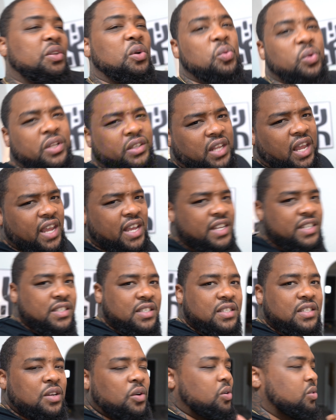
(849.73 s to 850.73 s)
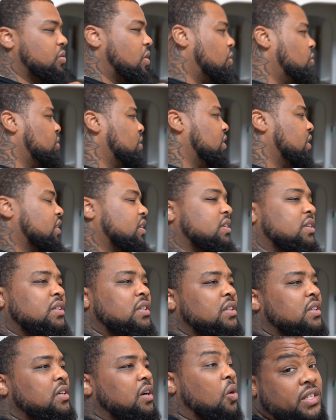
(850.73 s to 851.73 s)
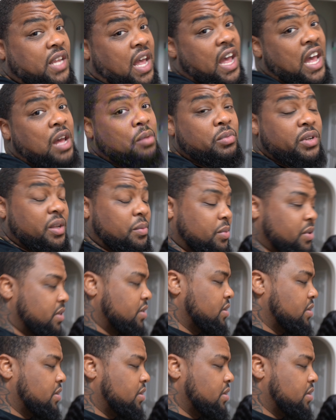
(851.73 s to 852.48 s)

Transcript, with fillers: doing things on, on a, time limit.